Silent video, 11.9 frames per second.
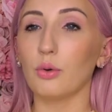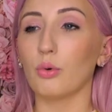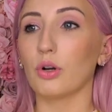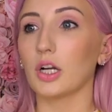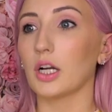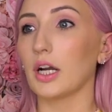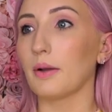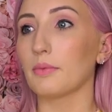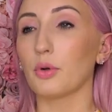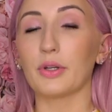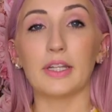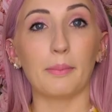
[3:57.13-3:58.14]
or I'm
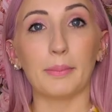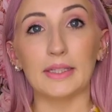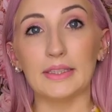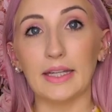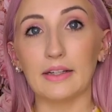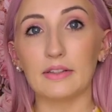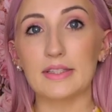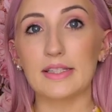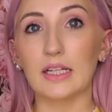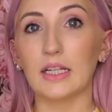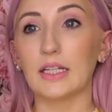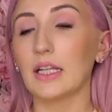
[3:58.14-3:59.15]
going to get my nails
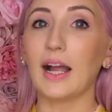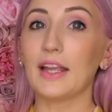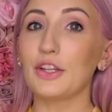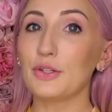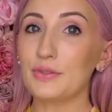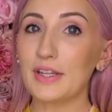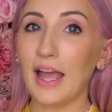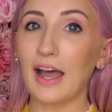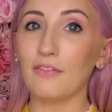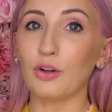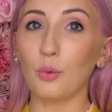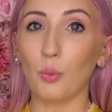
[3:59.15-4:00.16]
done. I used to
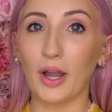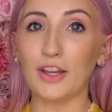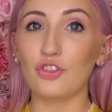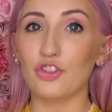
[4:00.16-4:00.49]
have a white